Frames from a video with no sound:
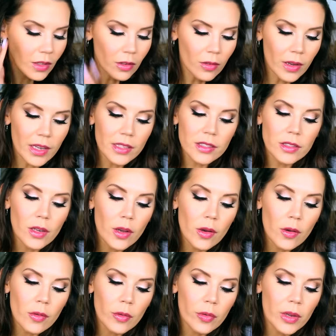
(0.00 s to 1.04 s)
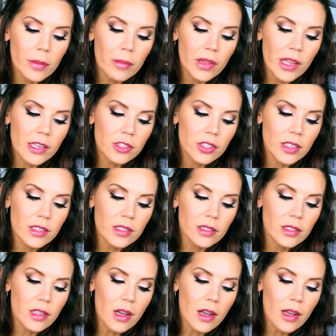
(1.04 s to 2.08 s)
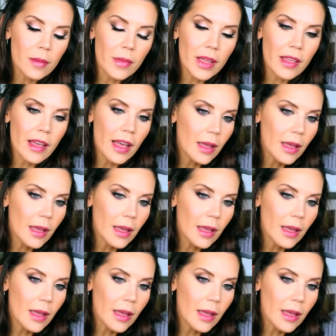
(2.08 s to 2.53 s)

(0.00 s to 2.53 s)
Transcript: You guys know cream blush is not my